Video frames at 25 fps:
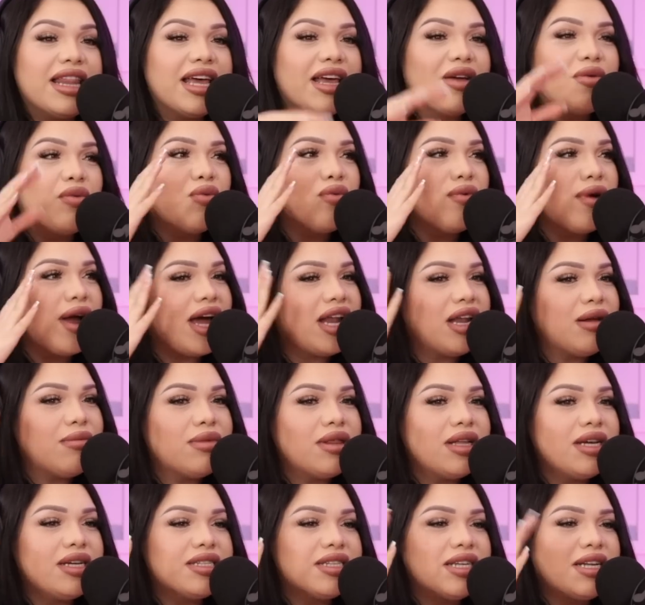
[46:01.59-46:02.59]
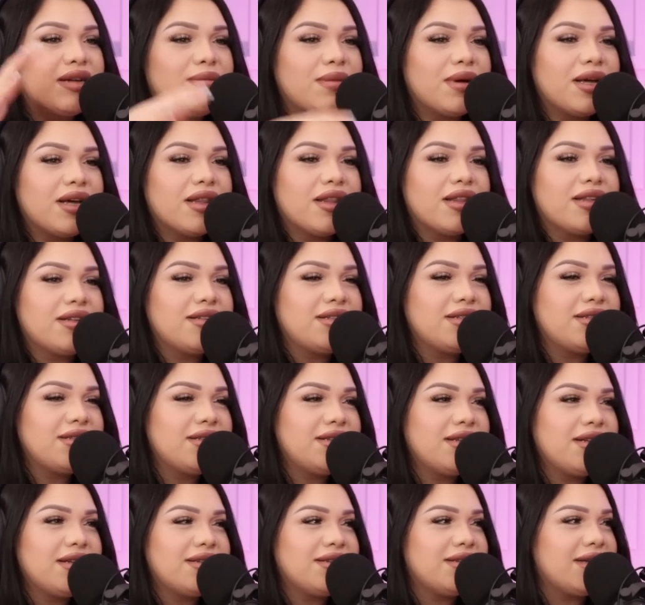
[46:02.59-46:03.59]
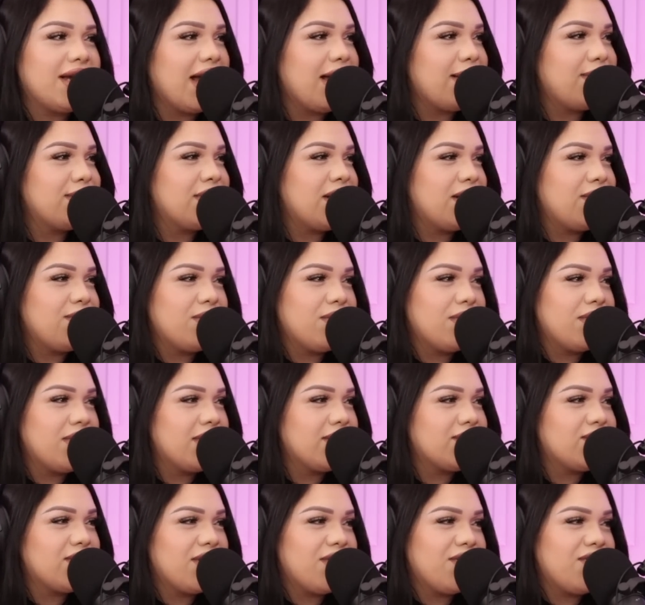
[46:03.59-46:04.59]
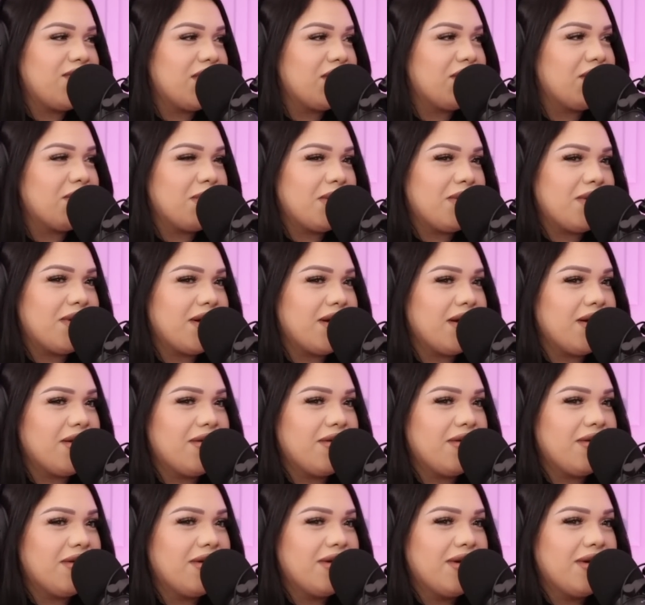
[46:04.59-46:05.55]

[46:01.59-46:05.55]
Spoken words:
Like random things, and I'm like, this is the damn devil like trying to fuck with me right now,